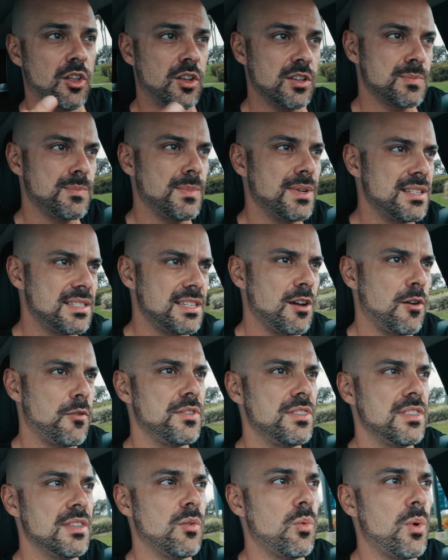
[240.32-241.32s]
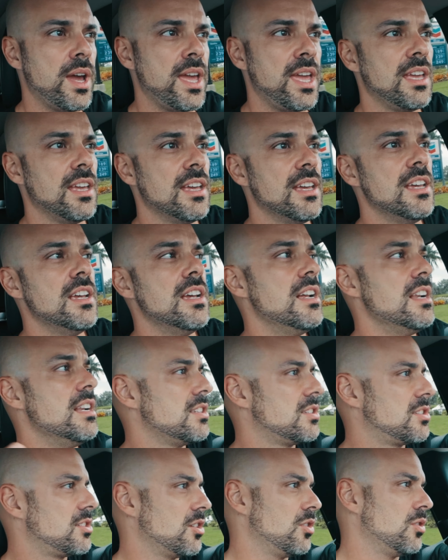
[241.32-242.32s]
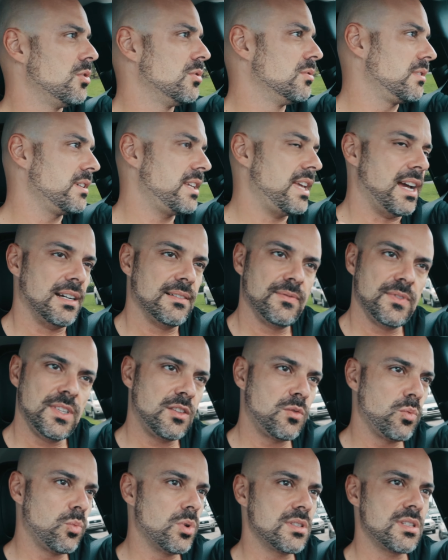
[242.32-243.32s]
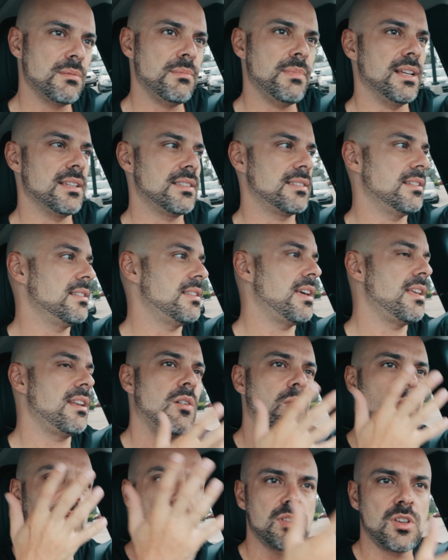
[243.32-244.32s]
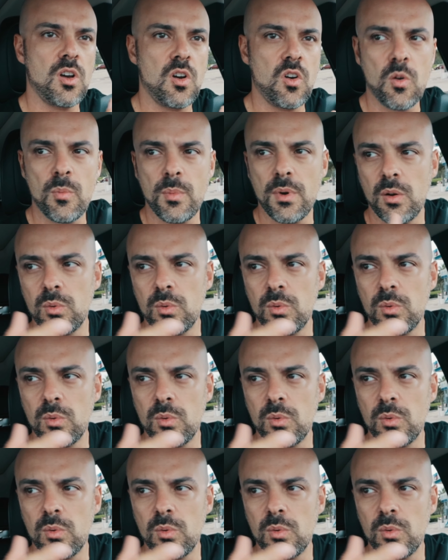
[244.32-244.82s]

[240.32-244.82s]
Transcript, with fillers: lost myself in the way. So yeah, it was a mess. And then I was home,